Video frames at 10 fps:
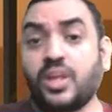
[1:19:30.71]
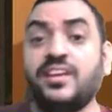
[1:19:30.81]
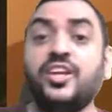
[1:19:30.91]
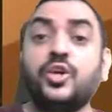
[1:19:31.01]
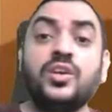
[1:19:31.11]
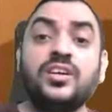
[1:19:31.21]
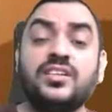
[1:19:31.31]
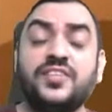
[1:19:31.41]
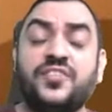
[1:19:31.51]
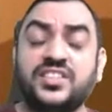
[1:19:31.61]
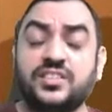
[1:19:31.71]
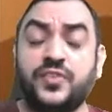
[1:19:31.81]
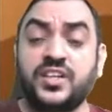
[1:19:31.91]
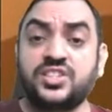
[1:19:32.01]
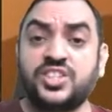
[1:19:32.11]
looking at the first
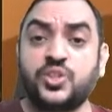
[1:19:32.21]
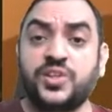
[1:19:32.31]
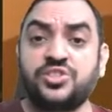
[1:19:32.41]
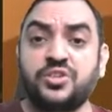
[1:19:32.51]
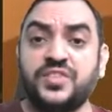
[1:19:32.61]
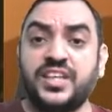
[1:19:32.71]
fund situation of the